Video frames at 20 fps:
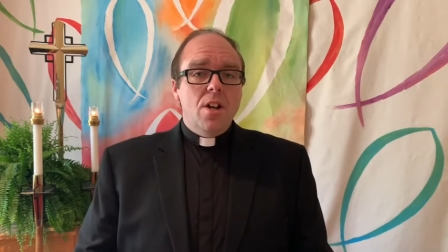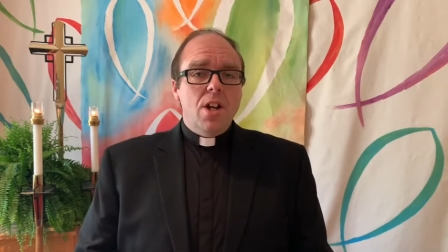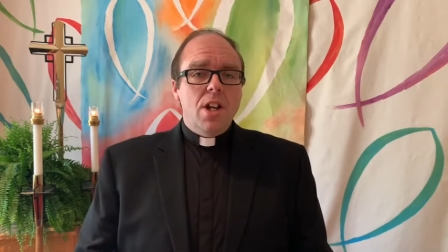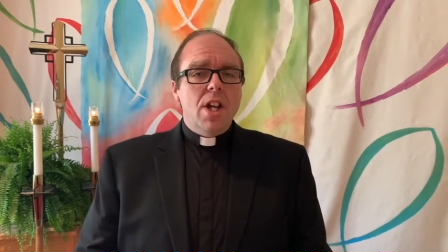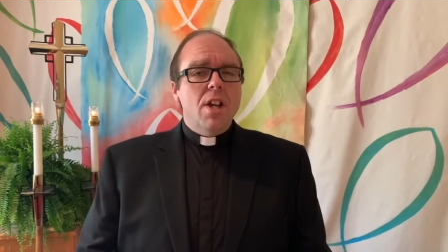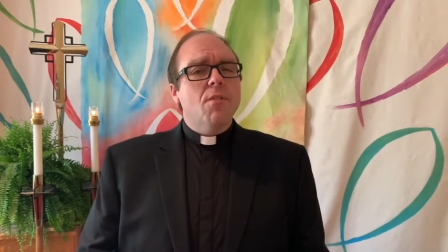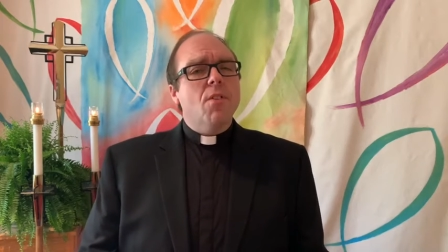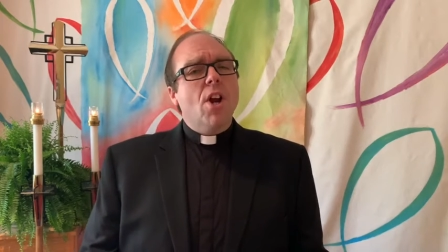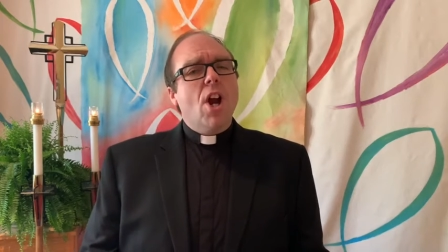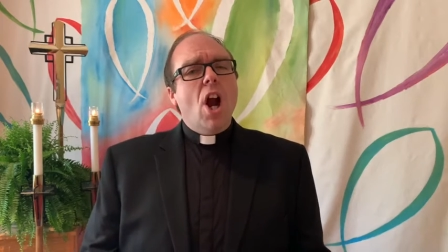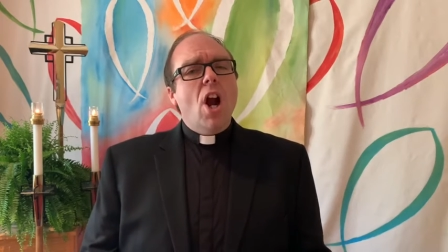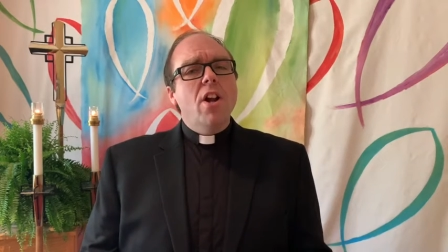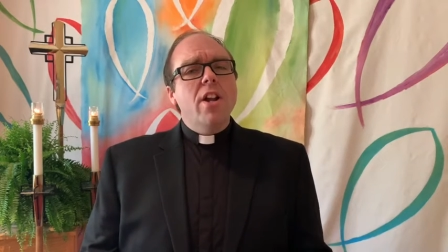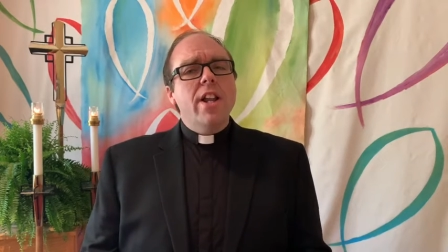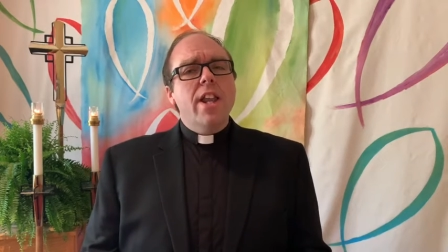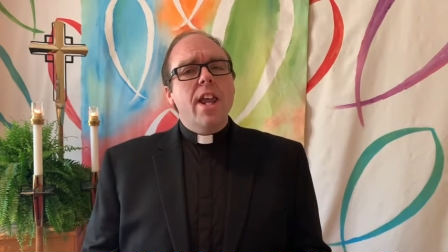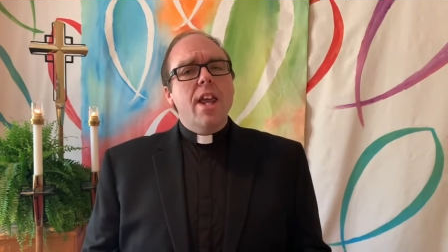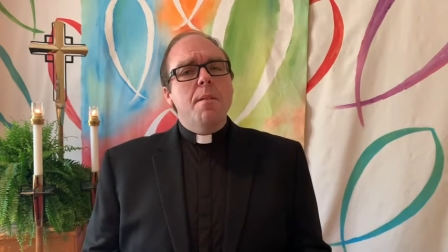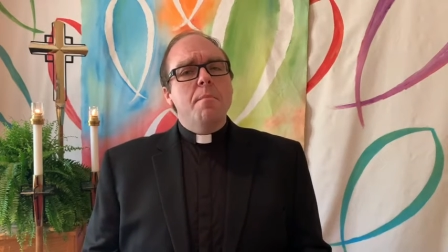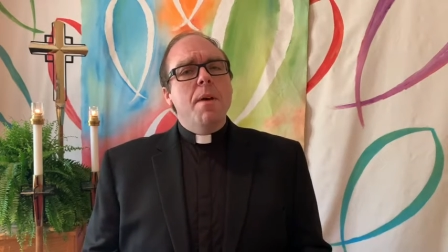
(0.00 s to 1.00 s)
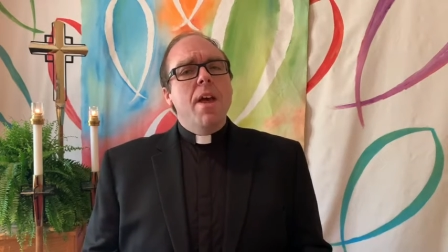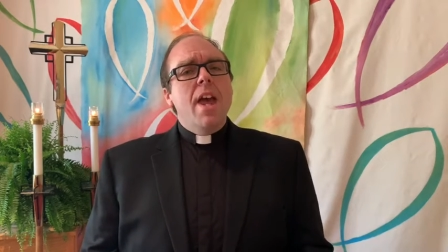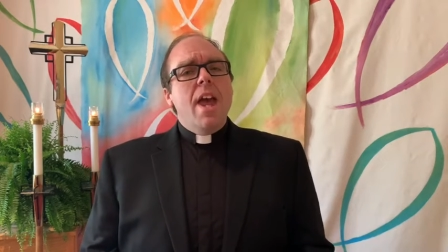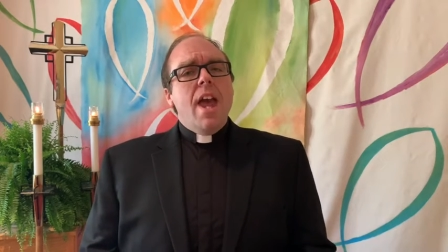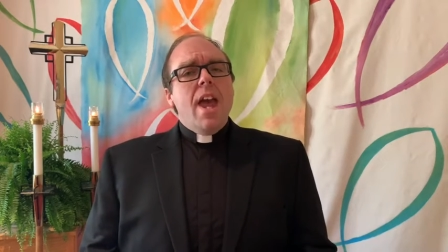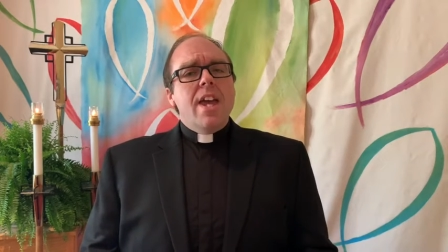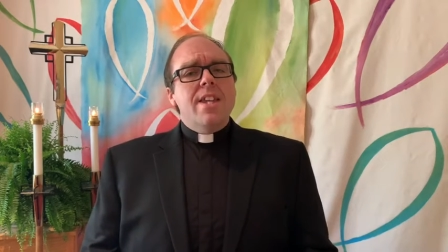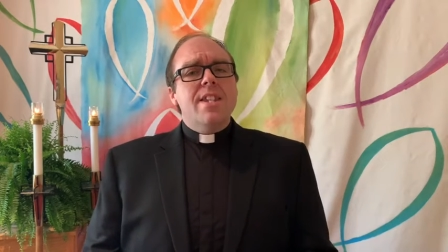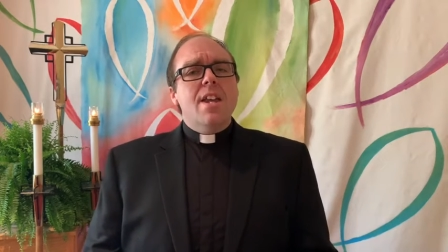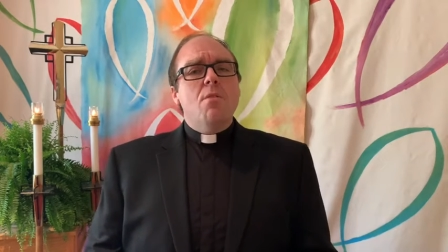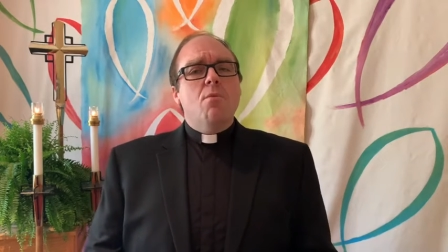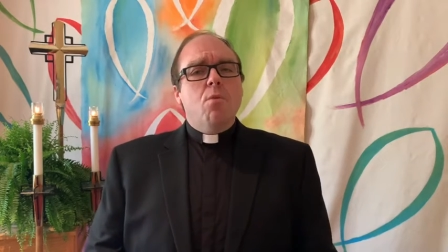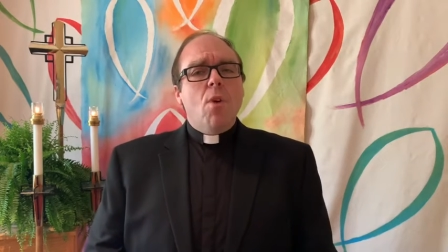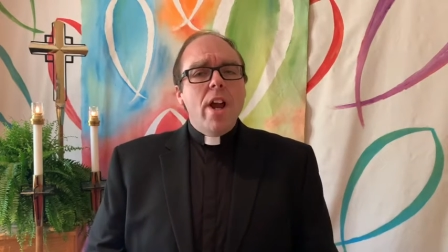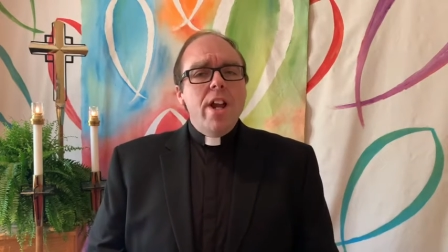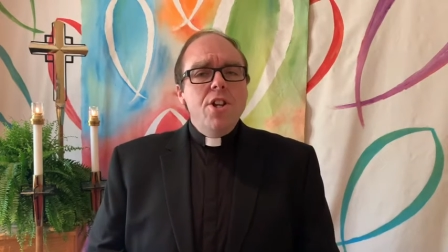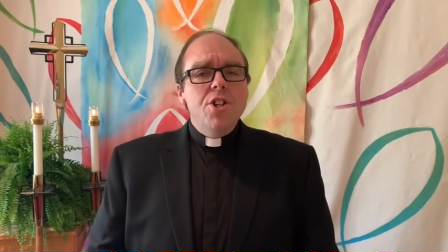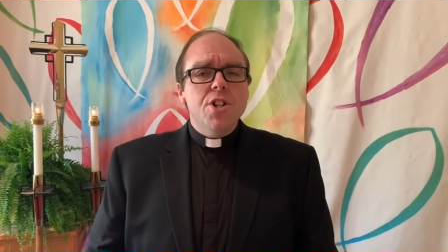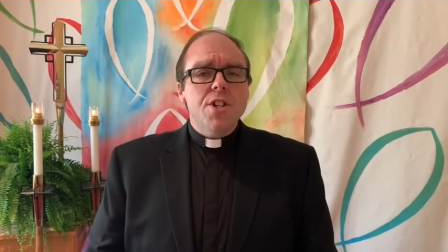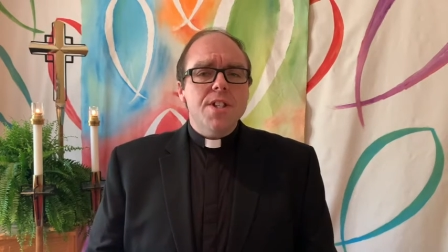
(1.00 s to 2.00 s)
He regarded him as a
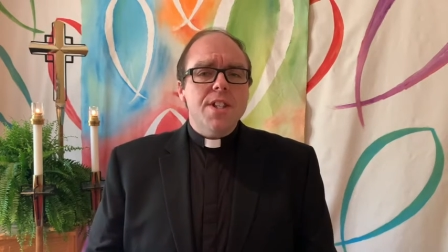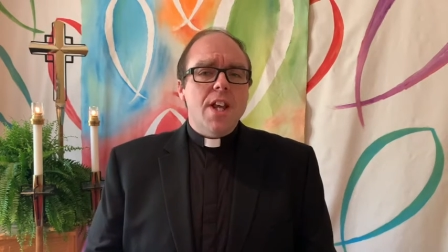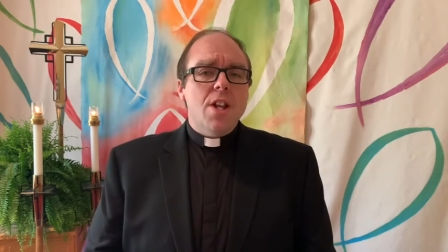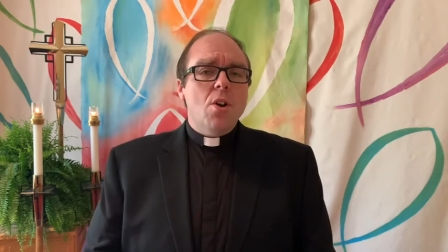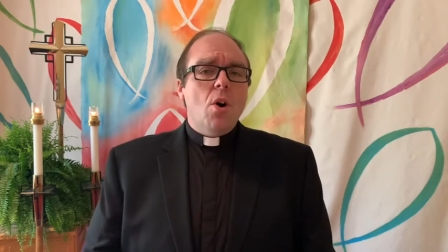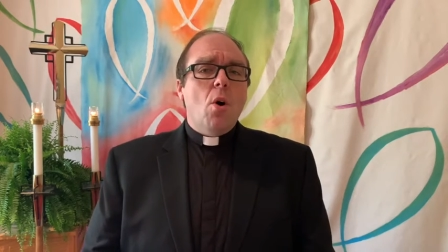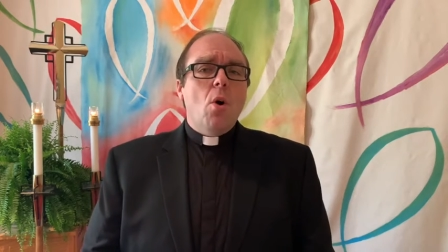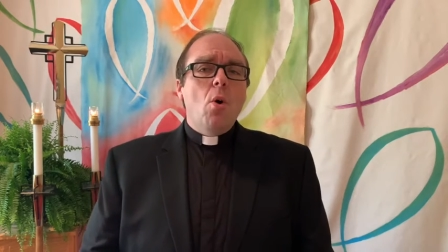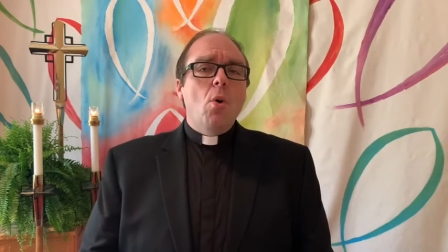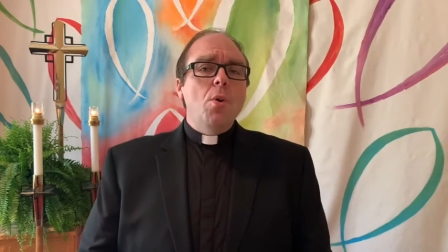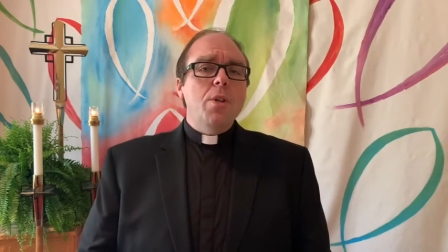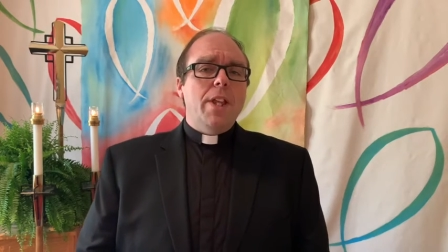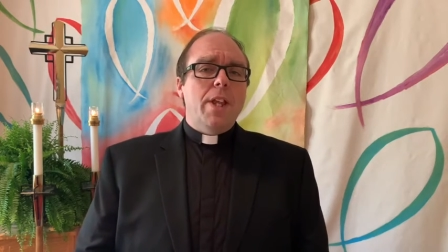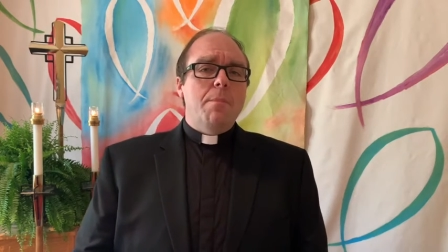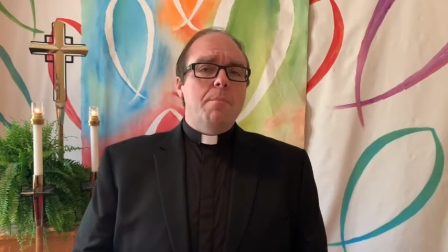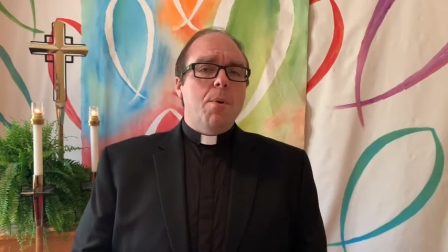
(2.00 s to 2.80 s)
righteous and holy